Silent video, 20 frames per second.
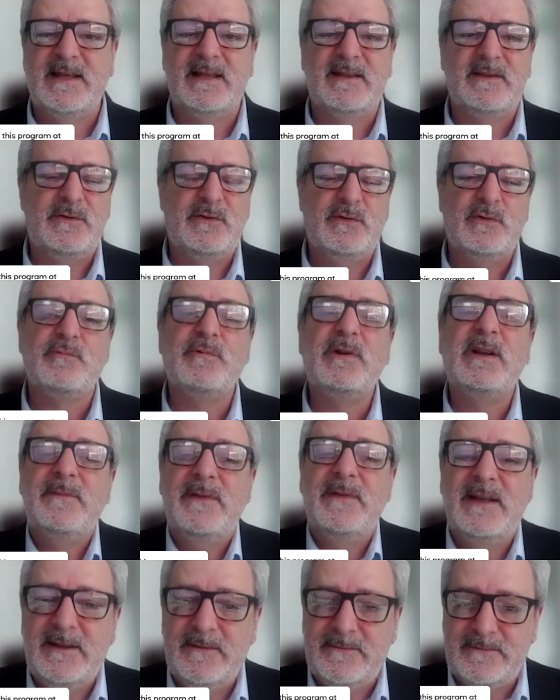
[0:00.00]
that you really
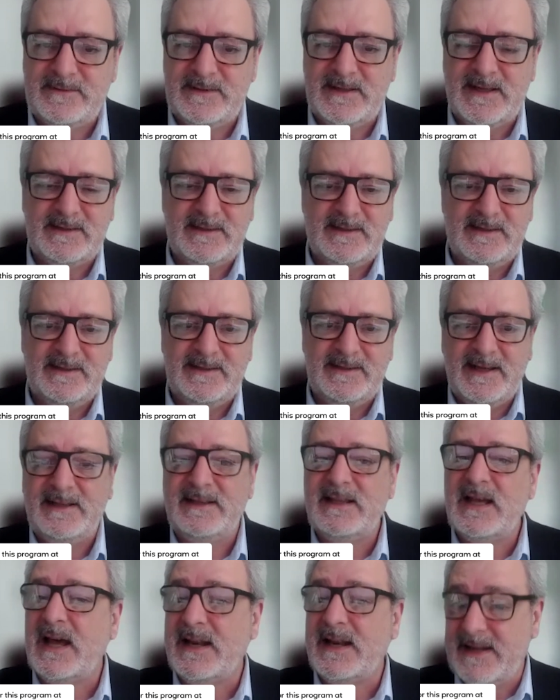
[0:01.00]
believe that the
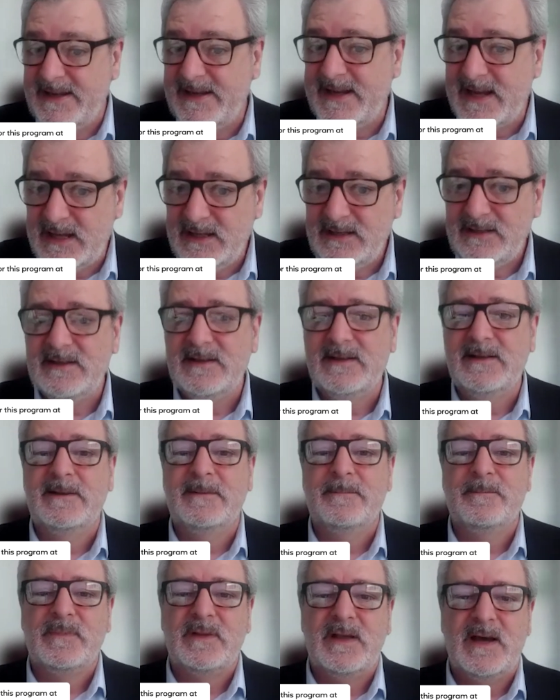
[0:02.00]
data and AI
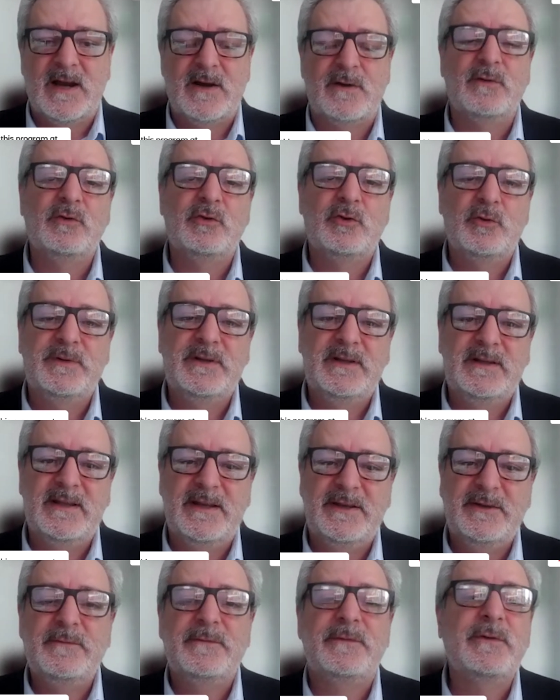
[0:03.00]
are going to be the
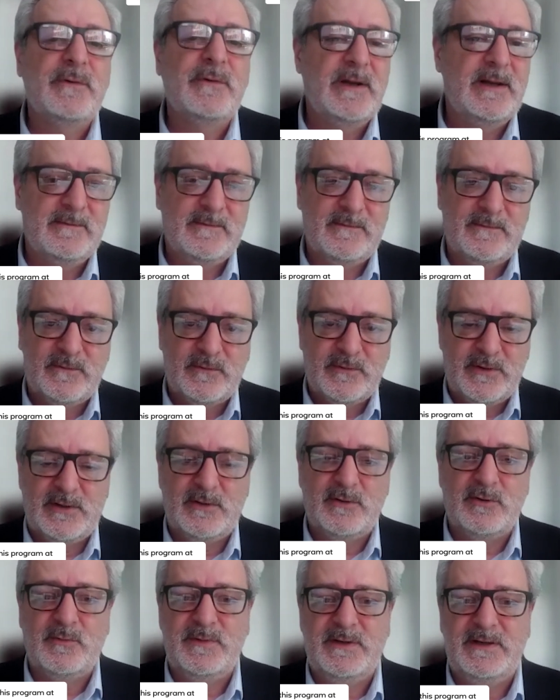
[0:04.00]
new fuel for the
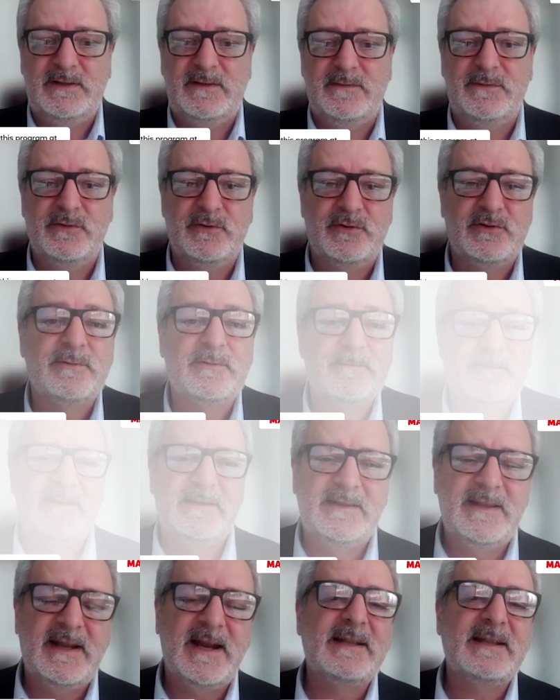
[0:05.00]
economy in the future.
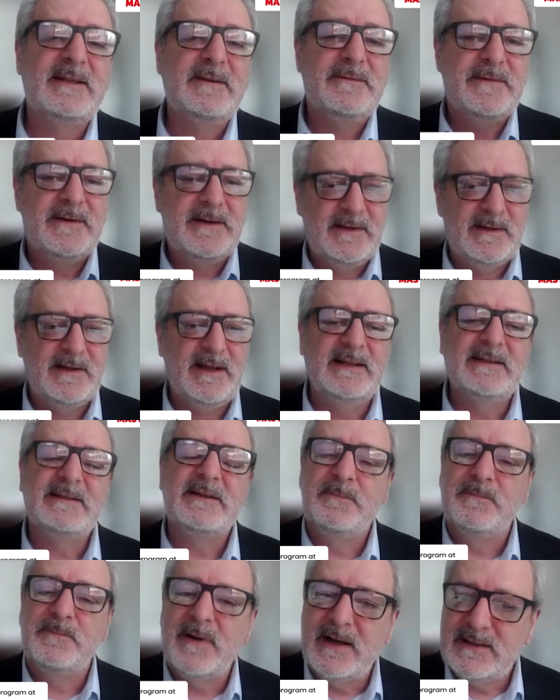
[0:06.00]
There are different
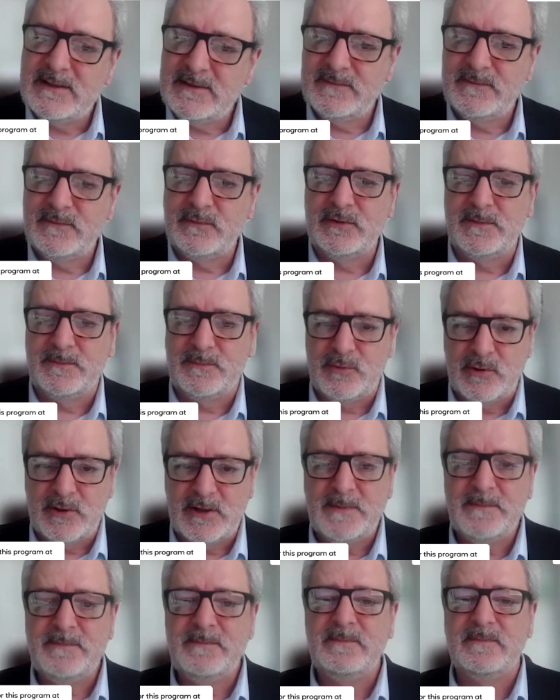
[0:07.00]
entry paths for the
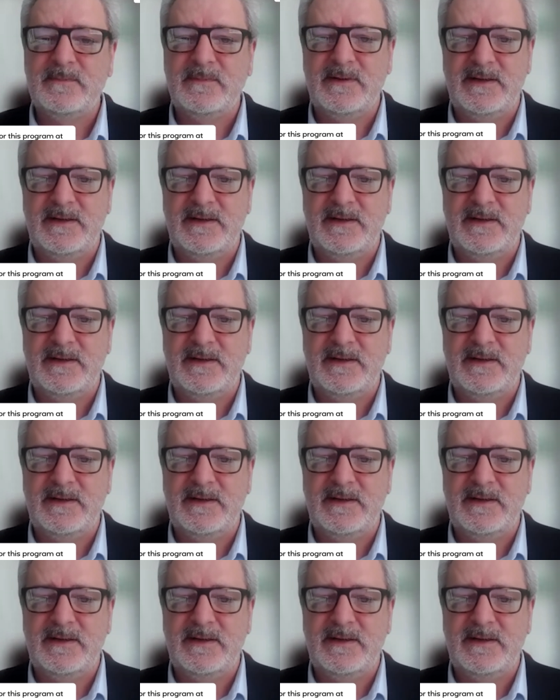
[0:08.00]
program.